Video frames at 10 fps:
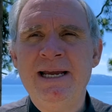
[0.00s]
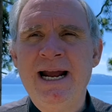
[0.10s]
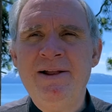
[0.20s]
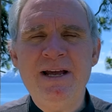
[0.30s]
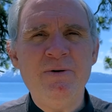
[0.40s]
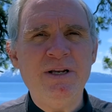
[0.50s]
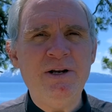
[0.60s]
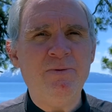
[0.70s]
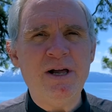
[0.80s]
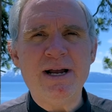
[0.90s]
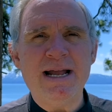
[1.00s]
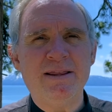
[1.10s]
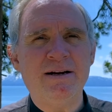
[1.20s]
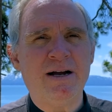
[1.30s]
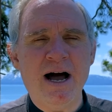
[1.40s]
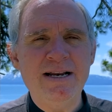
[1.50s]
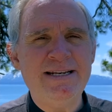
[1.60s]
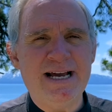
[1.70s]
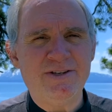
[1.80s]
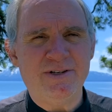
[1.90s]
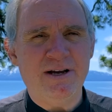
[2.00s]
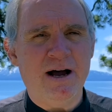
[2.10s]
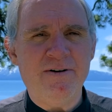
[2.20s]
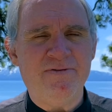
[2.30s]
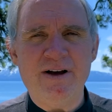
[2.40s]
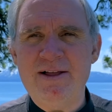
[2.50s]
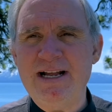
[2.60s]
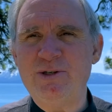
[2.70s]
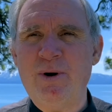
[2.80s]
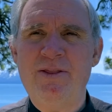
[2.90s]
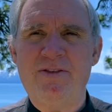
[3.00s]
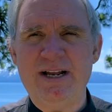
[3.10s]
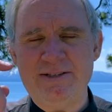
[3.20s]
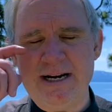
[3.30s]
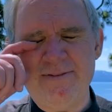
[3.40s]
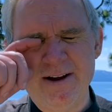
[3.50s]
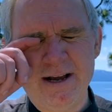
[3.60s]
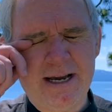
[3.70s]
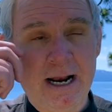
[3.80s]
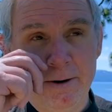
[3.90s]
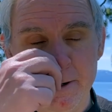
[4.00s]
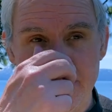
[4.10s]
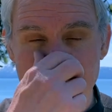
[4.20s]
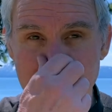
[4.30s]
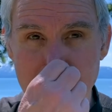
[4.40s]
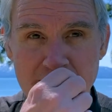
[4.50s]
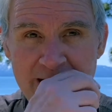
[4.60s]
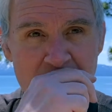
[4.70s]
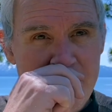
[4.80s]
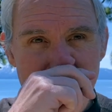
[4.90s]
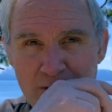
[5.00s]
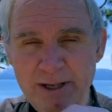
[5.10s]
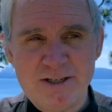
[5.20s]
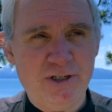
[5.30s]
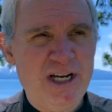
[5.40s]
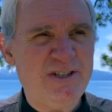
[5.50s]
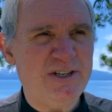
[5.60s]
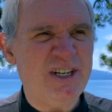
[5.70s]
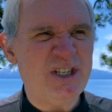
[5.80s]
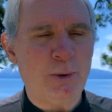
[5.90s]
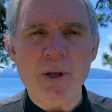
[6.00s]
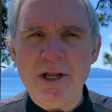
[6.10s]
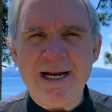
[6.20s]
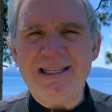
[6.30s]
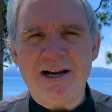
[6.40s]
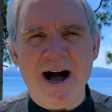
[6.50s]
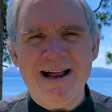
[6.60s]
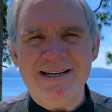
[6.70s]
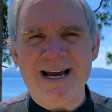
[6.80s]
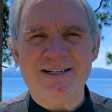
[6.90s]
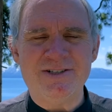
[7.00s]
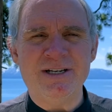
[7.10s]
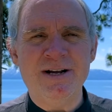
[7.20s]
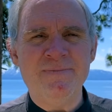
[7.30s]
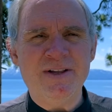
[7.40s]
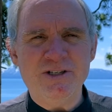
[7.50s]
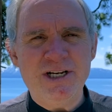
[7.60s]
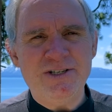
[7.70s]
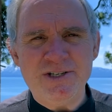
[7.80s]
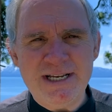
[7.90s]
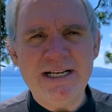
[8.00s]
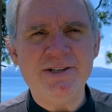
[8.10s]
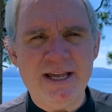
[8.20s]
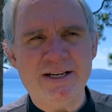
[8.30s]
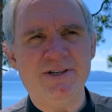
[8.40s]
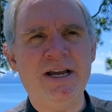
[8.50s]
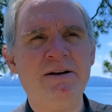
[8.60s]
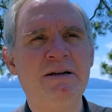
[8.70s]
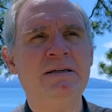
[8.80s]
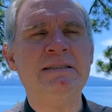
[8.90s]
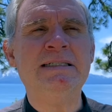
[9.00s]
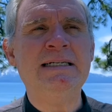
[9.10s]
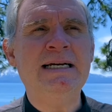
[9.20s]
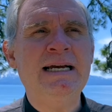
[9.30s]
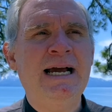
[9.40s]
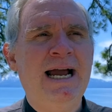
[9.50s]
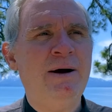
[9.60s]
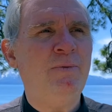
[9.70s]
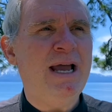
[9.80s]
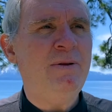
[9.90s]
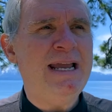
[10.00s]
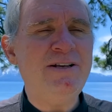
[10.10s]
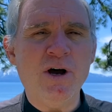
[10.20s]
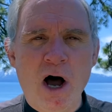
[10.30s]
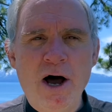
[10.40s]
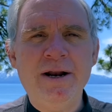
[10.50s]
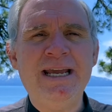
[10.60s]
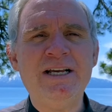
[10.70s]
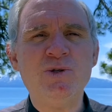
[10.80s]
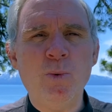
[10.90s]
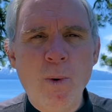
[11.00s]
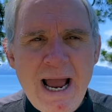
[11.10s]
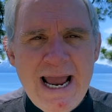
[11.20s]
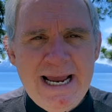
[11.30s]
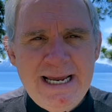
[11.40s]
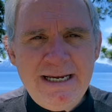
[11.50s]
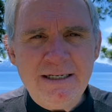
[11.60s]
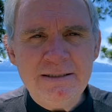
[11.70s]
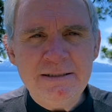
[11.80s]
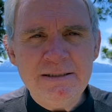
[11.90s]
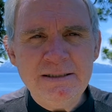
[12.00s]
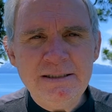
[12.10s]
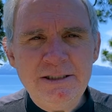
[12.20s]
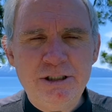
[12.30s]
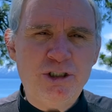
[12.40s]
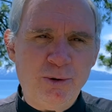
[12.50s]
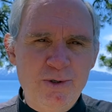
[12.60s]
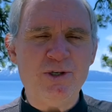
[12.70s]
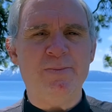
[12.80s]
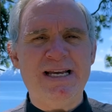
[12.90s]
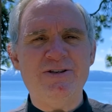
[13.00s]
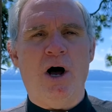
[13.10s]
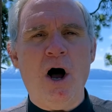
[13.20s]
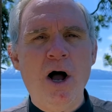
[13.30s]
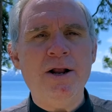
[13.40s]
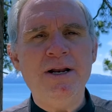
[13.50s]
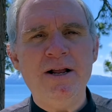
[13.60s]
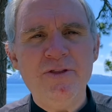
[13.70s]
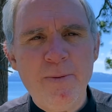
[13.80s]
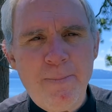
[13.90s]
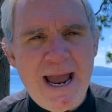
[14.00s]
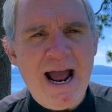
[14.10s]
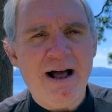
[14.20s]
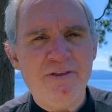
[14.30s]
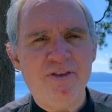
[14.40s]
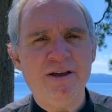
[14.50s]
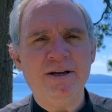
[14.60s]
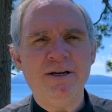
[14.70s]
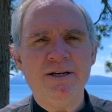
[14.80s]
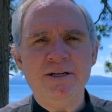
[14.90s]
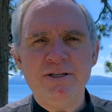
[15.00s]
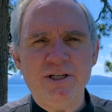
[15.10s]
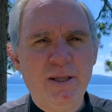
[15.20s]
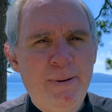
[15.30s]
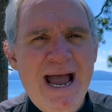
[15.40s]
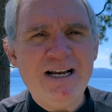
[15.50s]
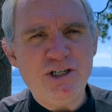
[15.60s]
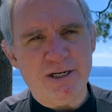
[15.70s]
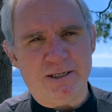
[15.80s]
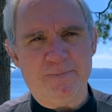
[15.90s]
And then you look at the context of, that's one of the things that I've kind of learned in, you know, biblical exegesis is, well, look at the context that Jesus says things in. And he's on his way to Jerusalem. He's on the path to the passion.